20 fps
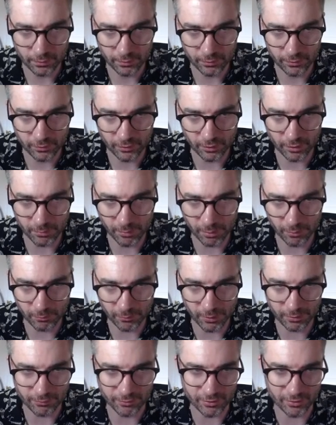so at the moment we
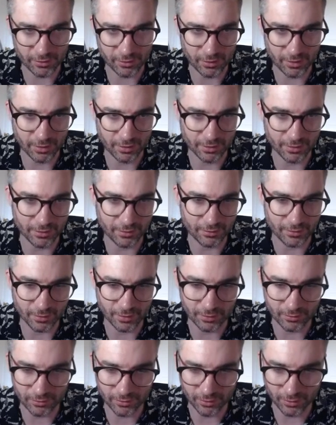have a slider that
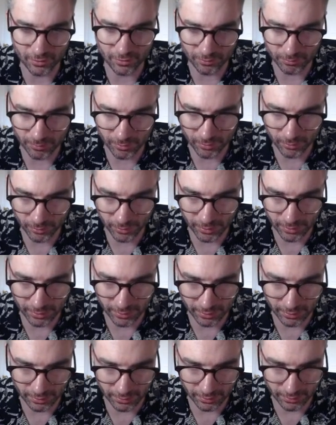takes us
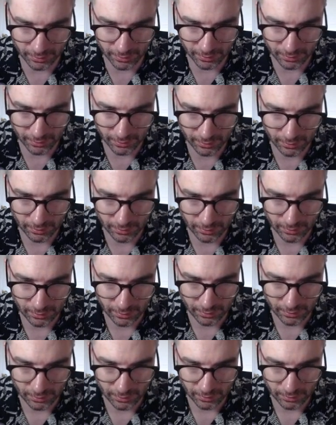between,
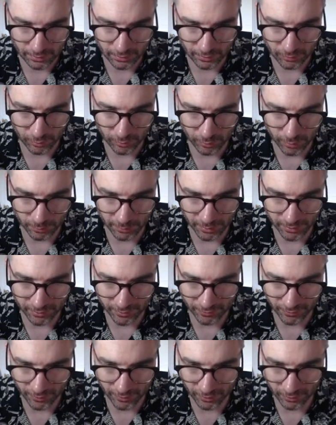this would work better
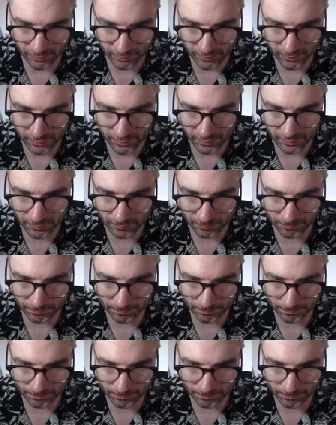if I hooked that up,